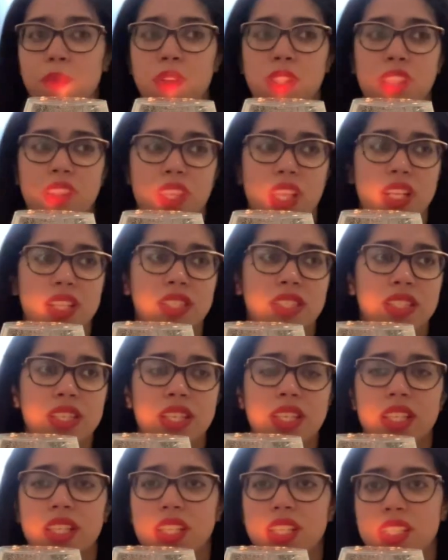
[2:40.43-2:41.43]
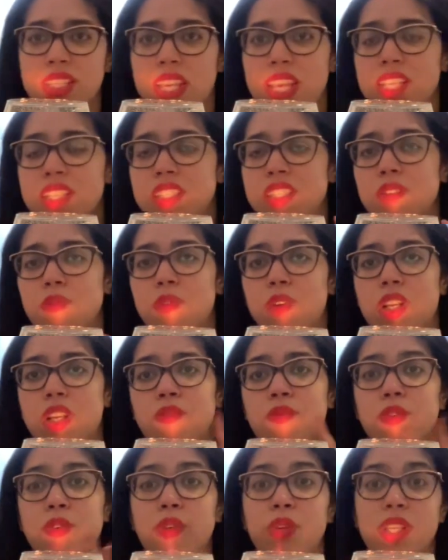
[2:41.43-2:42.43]
whether that is singing, dancing,
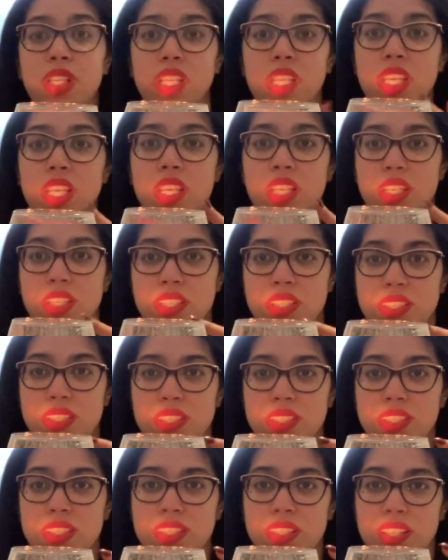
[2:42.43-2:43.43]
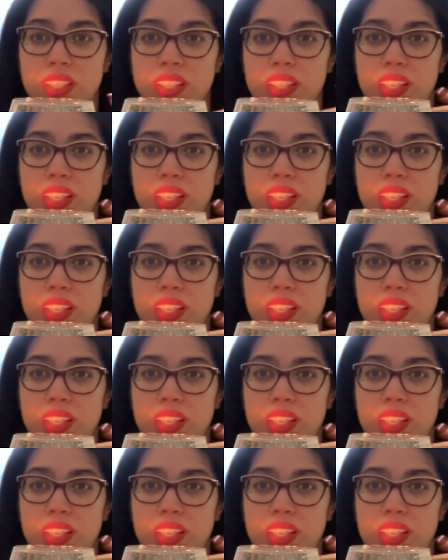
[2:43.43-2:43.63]
whatever it is,